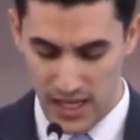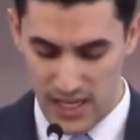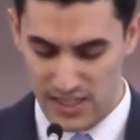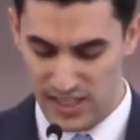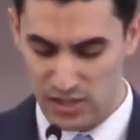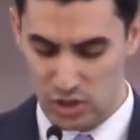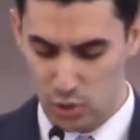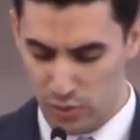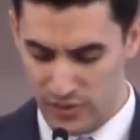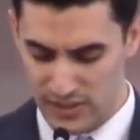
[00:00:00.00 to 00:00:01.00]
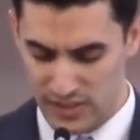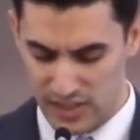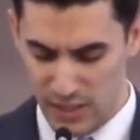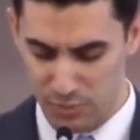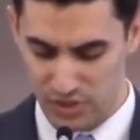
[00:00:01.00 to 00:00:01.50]
he sent two of his
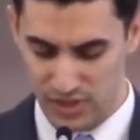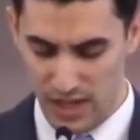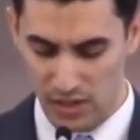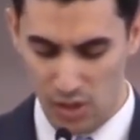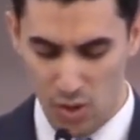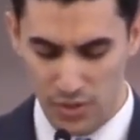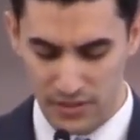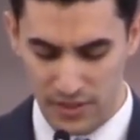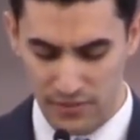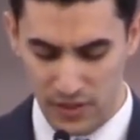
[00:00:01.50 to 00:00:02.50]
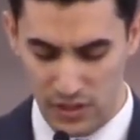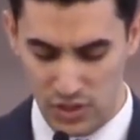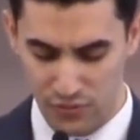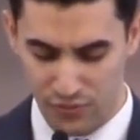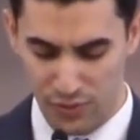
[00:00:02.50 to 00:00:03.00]
disciples, saying, Go into the village
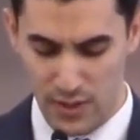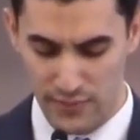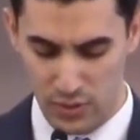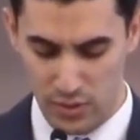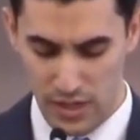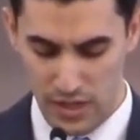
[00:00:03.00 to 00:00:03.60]
in front of you.